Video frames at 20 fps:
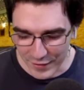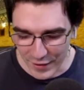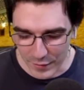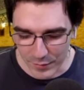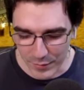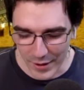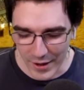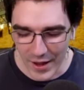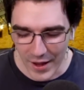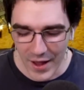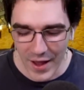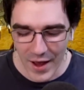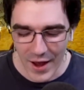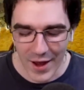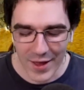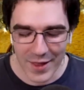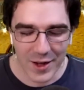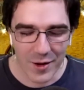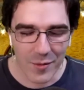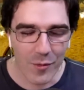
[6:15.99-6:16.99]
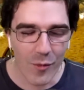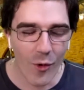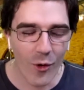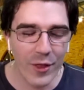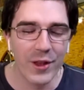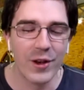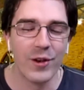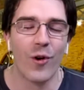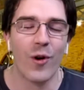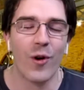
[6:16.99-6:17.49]
But I think more than
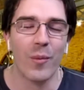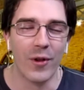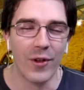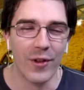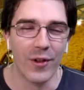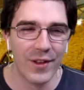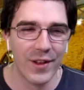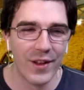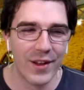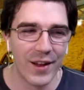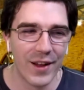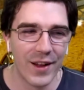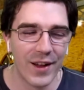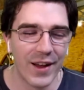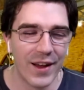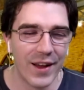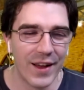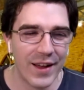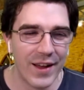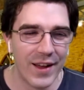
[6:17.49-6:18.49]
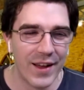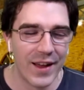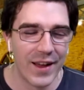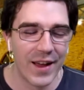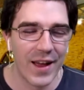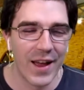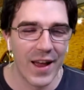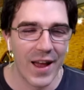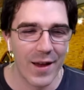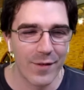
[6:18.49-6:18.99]
normal, uh,
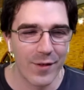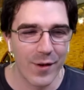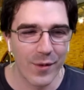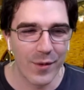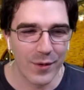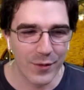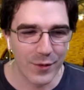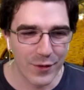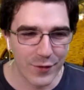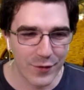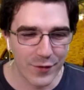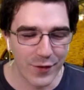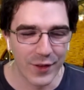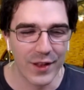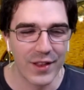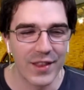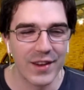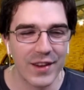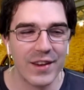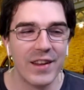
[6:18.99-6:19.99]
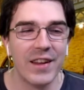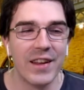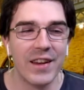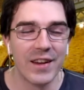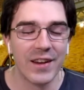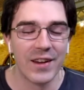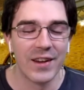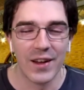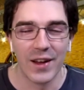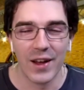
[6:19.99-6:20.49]
everyone was feeling the need
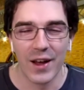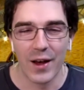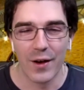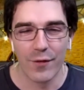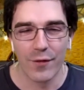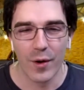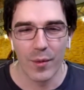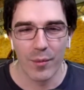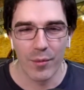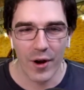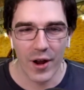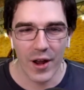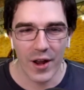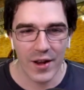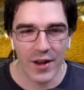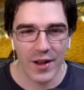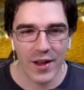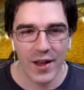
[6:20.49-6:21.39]
uh, for a break.